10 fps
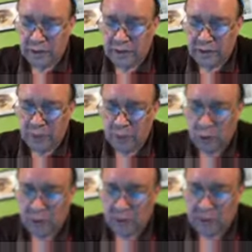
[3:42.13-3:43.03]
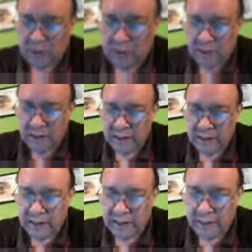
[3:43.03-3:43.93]
set up moments,
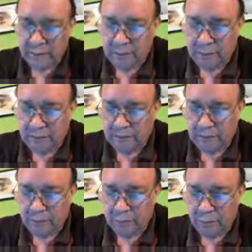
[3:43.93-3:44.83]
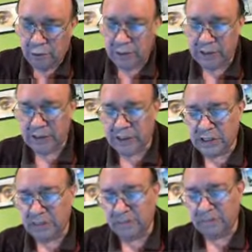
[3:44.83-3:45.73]
say around point
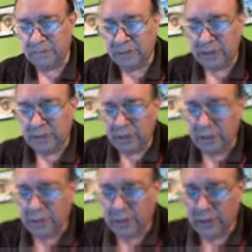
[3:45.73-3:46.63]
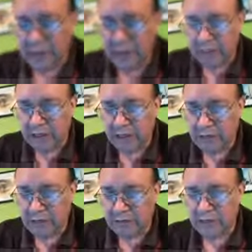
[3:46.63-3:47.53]
G, you can
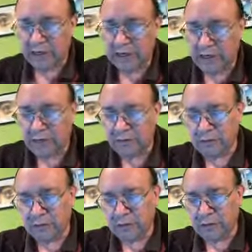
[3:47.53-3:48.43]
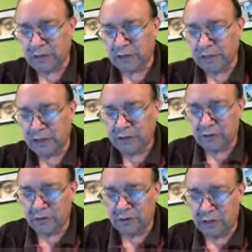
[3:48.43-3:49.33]
eliminate these three unknowns, but
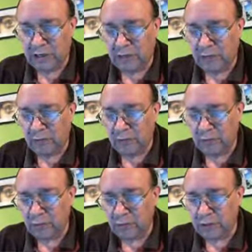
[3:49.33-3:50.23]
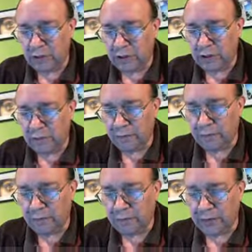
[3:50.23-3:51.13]
then you still have 1, 2, 3,
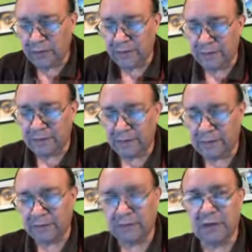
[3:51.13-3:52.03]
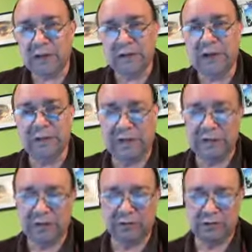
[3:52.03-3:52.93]
4, 5
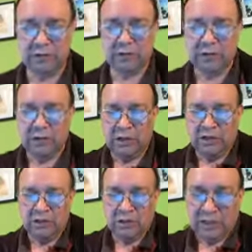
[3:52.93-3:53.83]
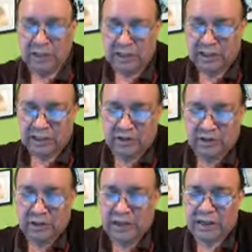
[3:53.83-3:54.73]
unknowns. So that doesn't
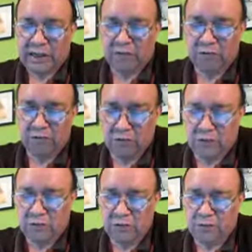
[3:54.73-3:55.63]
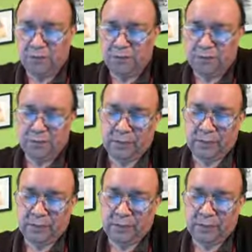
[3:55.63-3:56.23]
look like a good way to